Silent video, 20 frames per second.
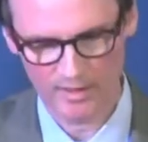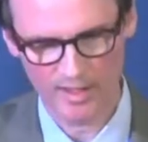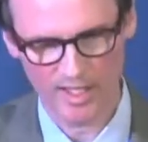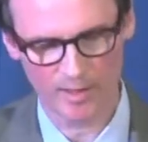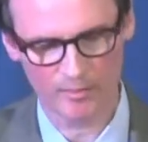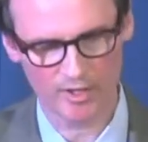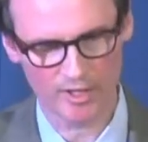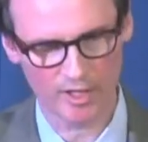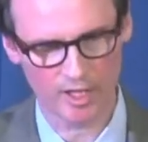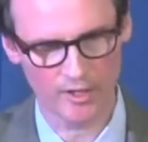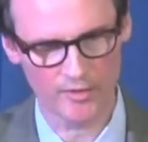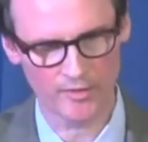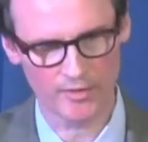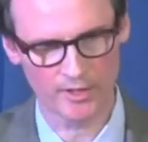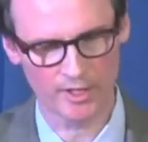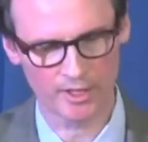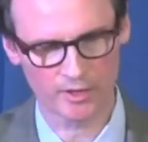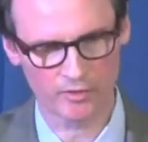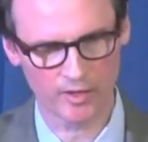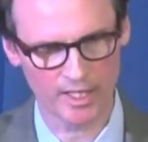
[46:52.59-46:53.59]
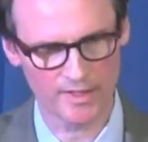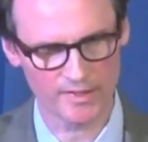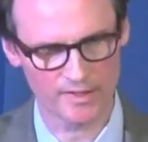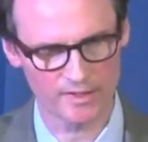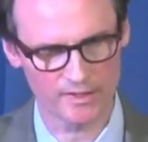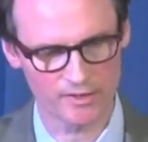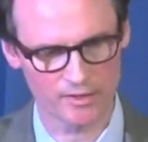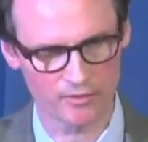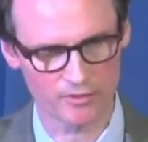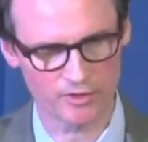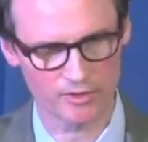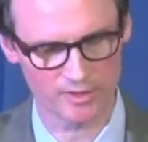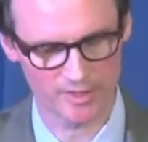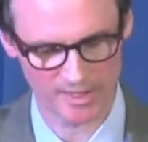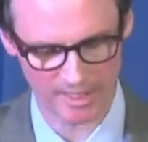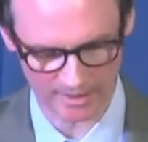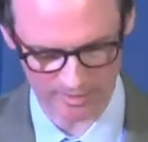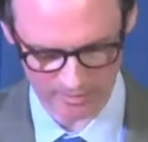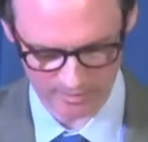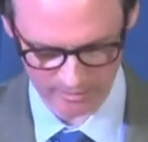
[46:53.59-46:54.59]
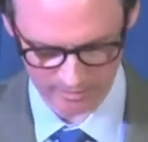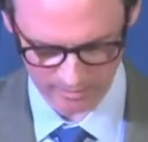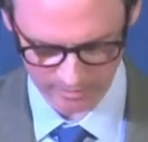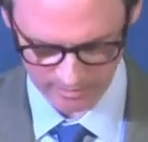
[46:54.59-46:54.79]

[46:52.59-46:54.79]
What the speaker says: At MacArthur and across the social sector,